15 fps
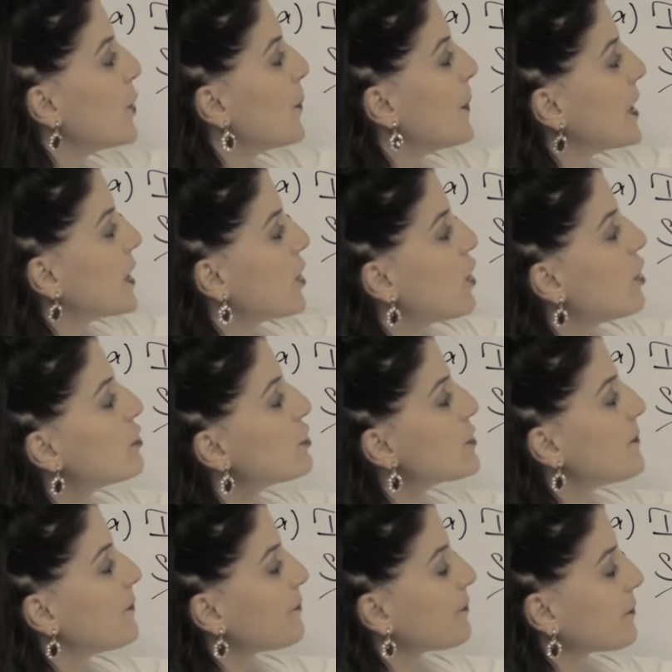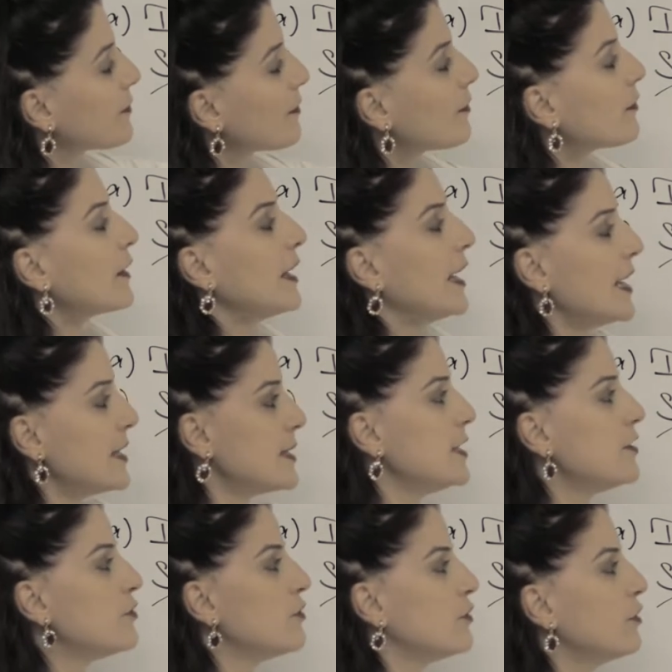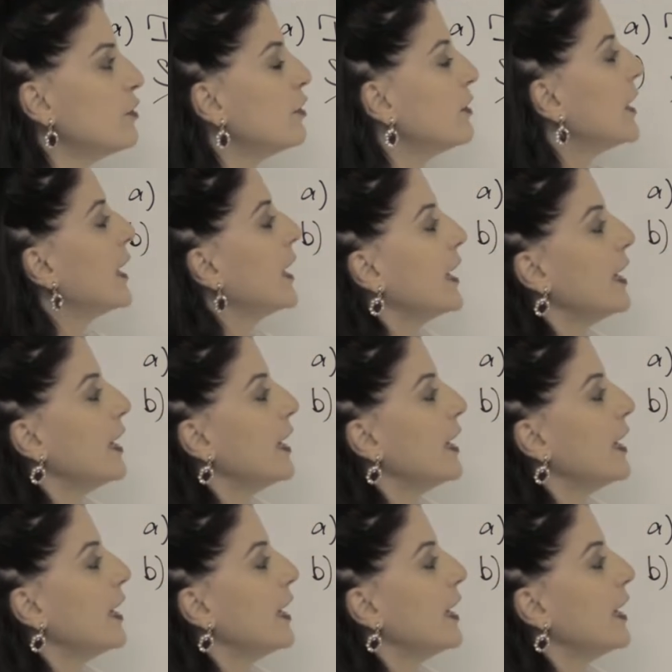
Because as a rule,